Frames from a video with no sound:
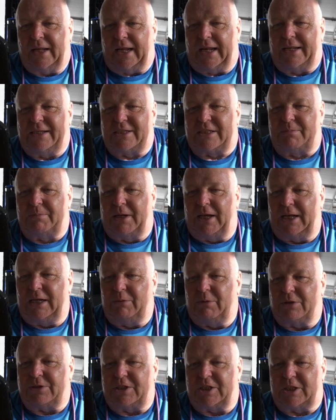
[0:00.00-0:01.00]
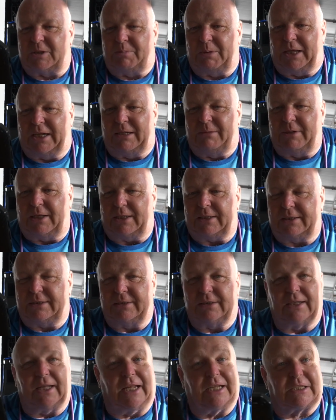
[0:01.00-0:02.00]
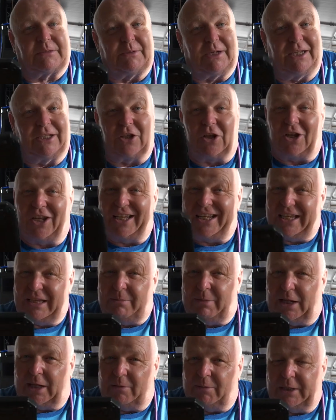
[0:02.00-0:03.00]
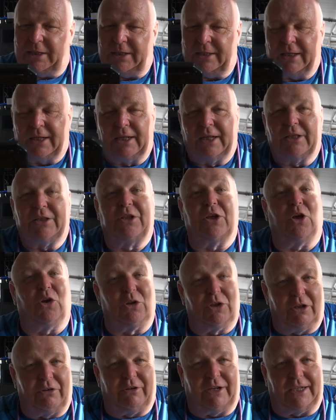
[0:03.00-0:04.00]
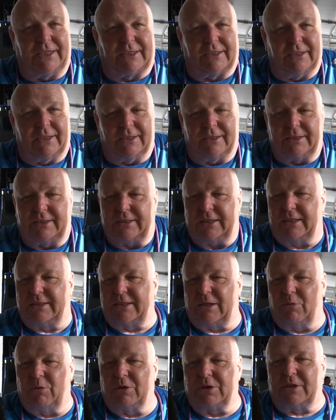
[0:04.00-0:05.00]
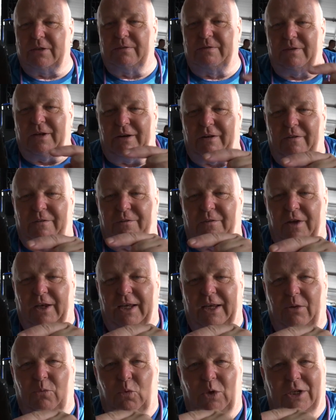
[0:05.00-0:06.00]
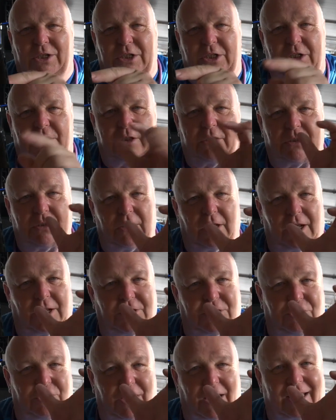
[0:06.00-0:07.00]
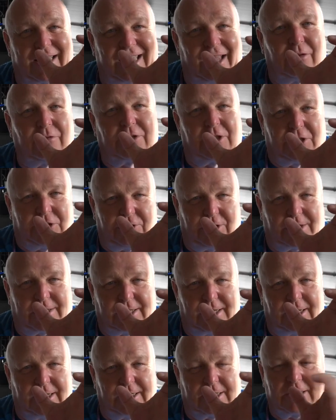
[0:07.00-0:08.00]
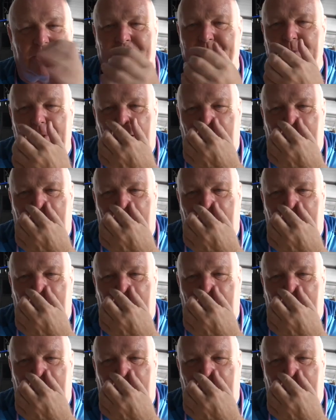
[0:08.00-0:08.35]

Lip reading: N Smiler wants his spanner back. N Smiler, you got to email me. The only reason is I want to verify which account address it is.